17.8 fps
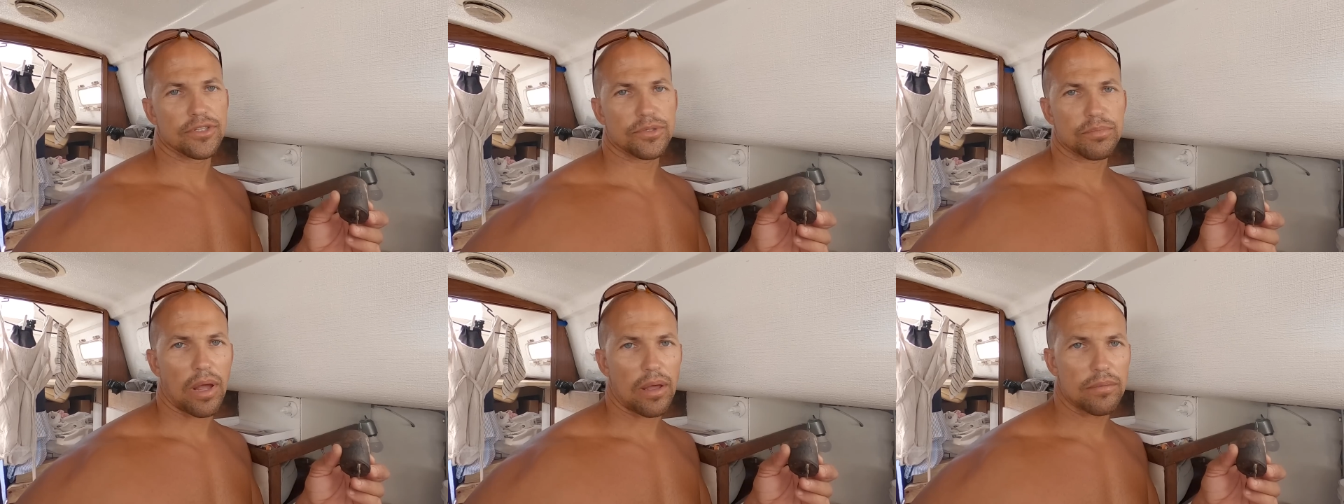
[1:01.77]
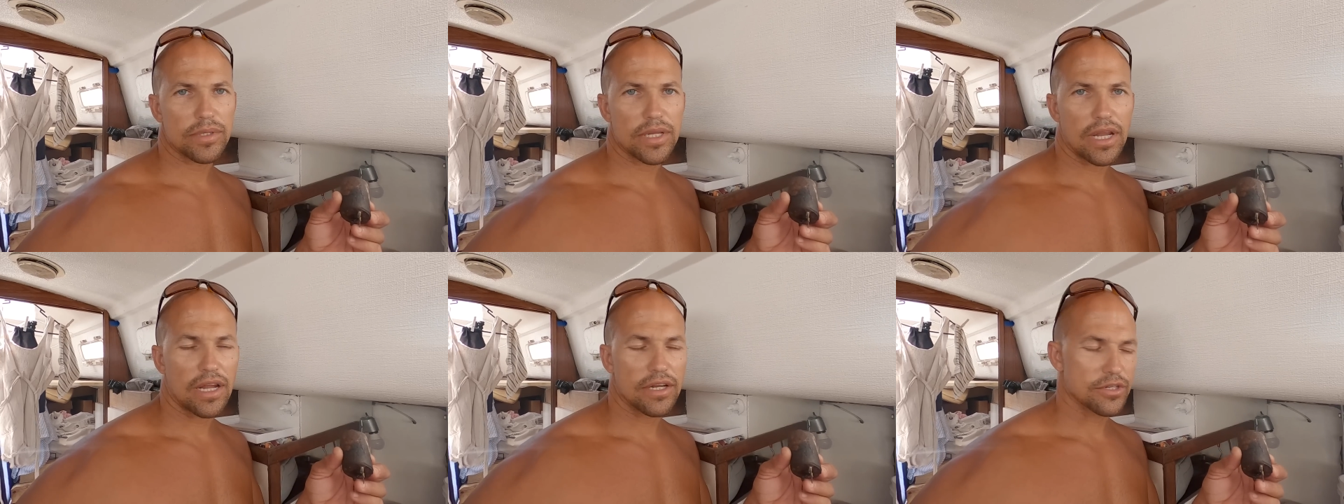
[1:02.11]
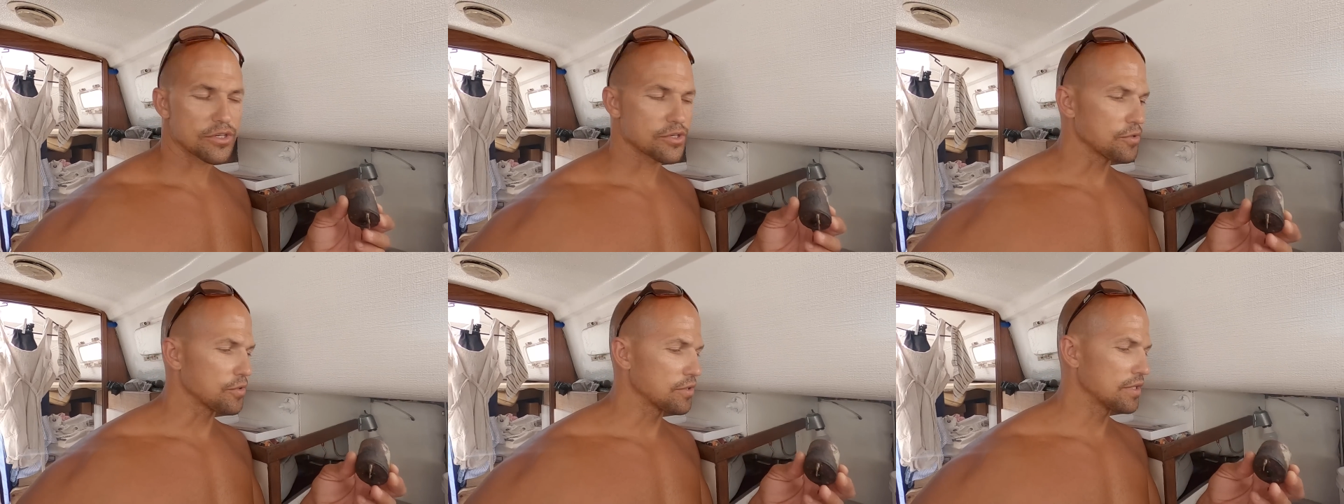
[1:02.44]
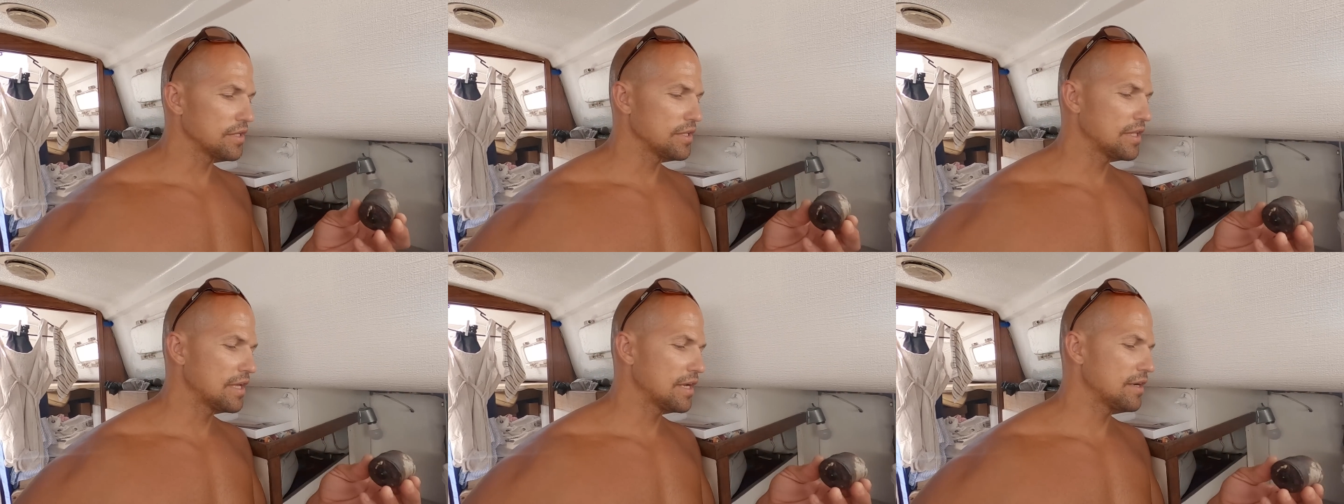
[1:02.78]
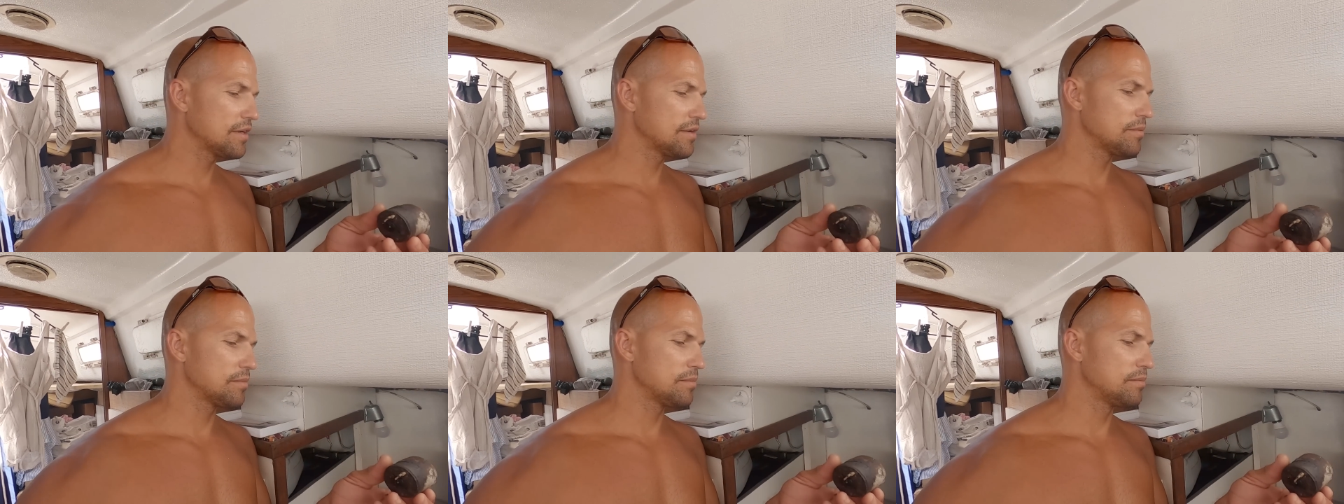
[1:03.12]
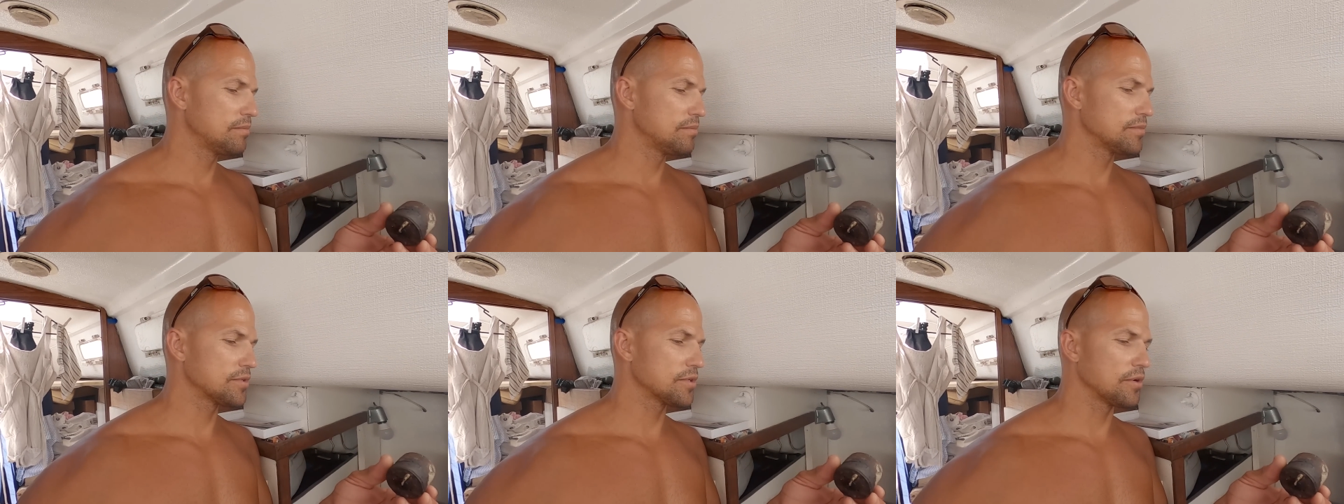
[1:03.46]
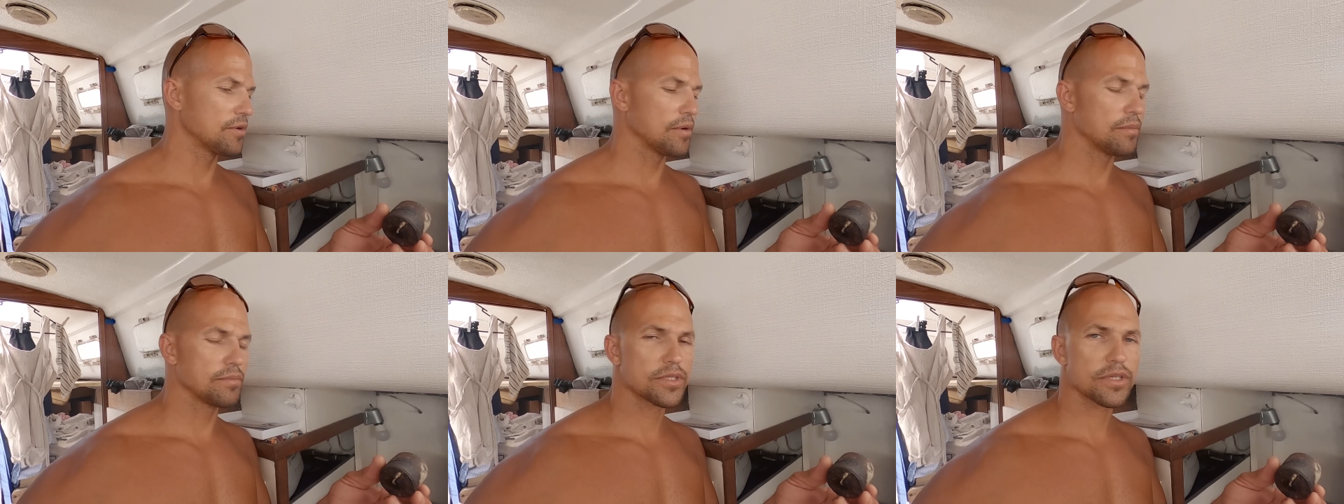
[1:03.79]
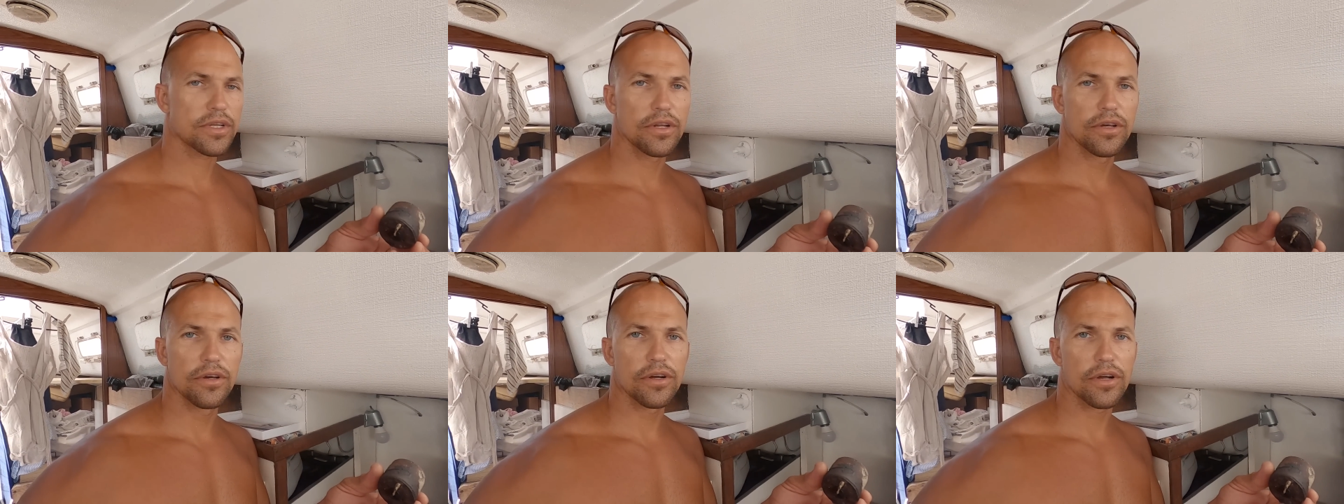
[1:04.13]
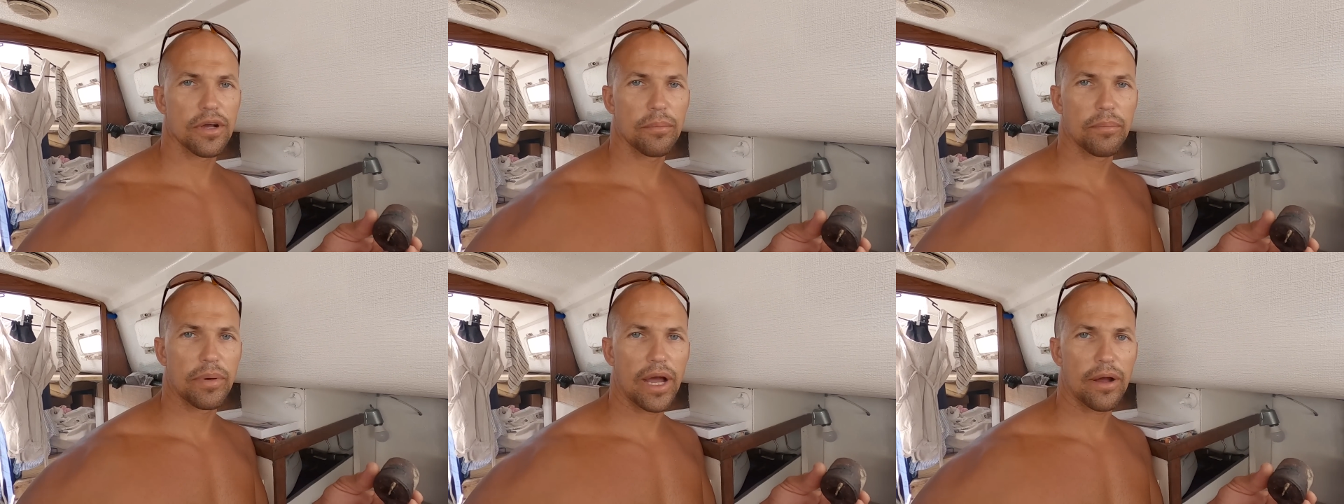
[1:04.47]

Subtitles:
There's probably not a short in there, so I'm just gonna hook up